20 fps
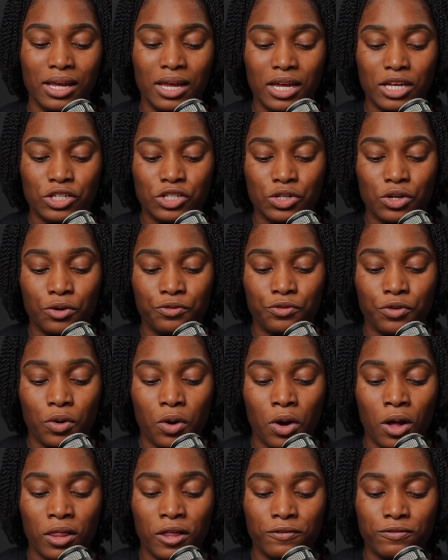So for
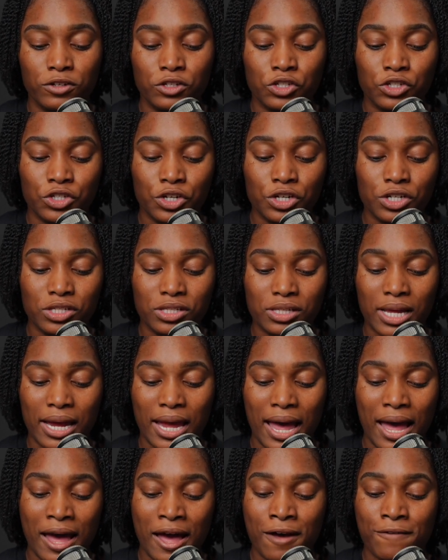all of the shirts I
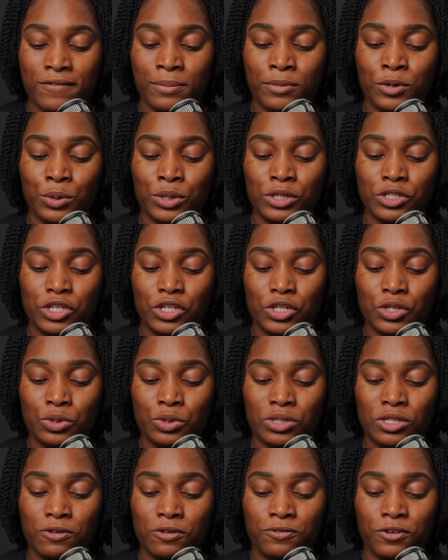have, I'm going to use
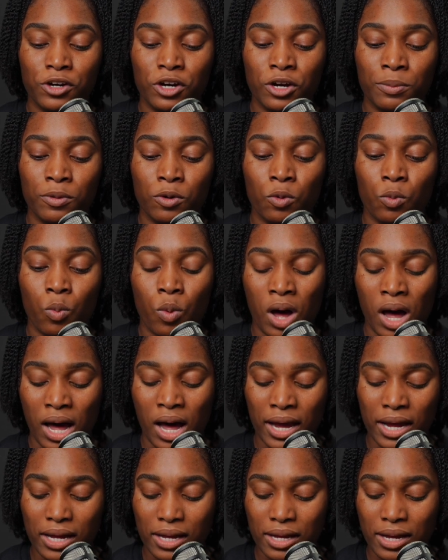the variable
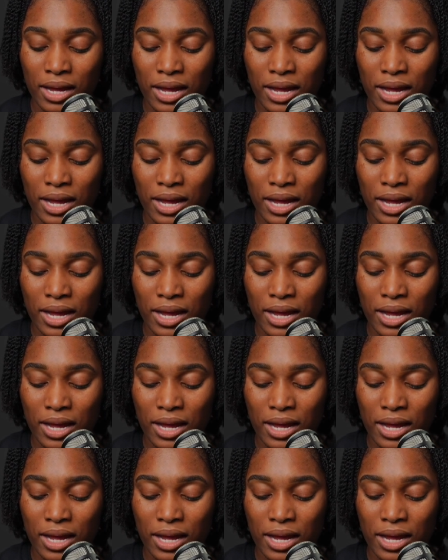Y.